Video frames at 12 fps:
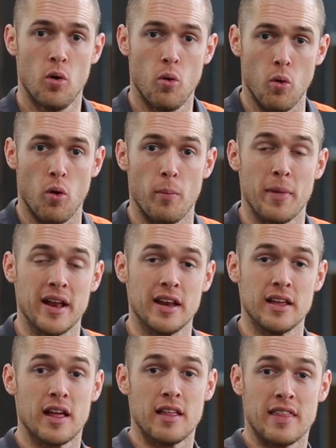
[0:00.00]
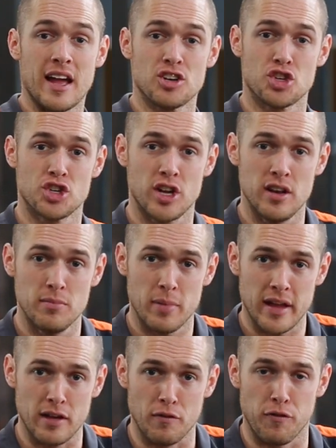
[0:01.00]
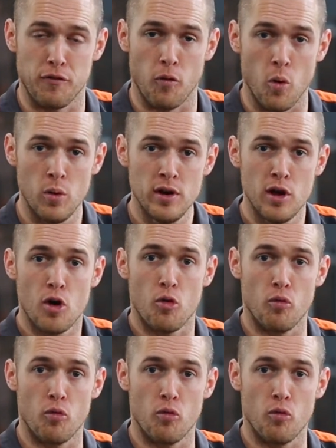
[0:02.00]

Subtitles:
or meaning that shin being forward,